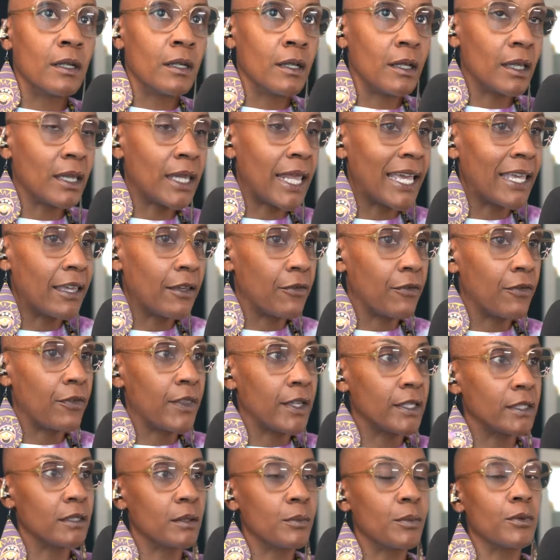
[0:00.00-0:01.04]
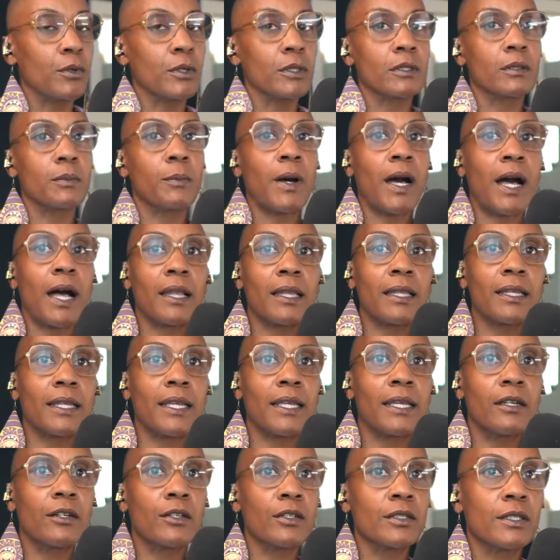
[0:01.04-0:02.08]
life, that supports
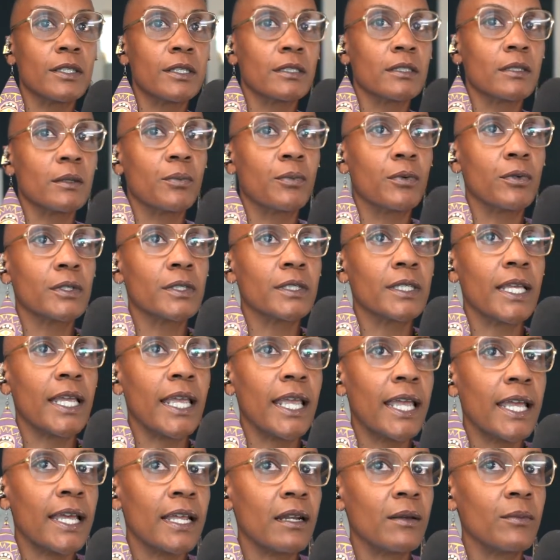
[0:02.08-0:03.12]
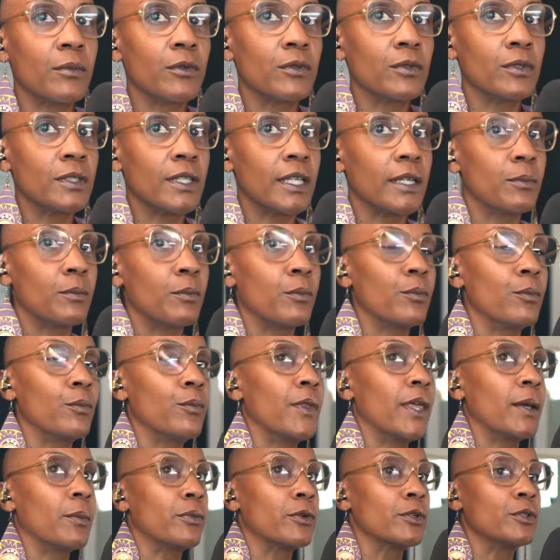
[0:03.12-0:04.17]
pollinators, that supports animals,
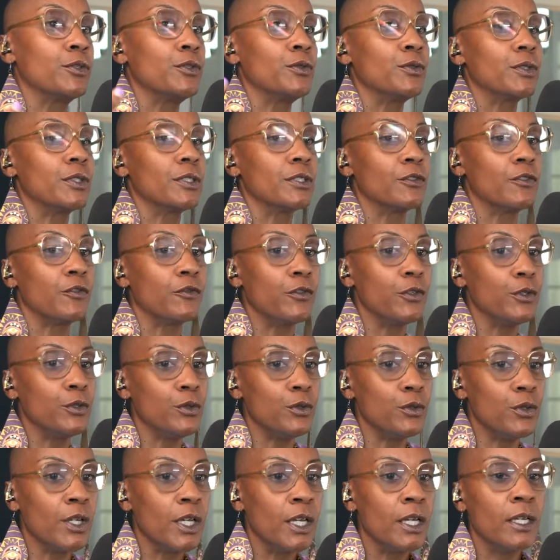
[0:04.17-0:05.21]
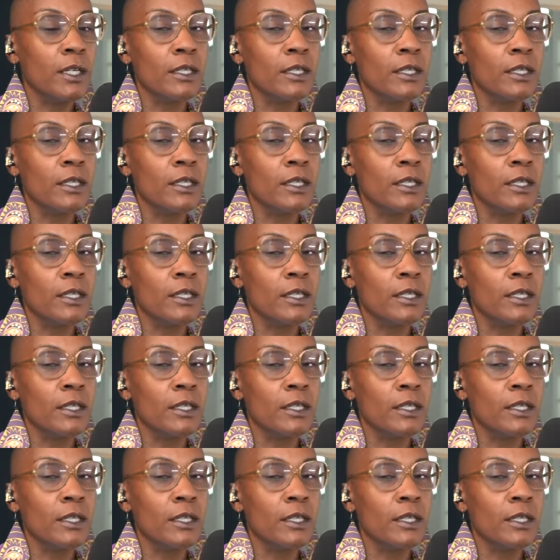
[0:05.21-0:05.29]
that produces food.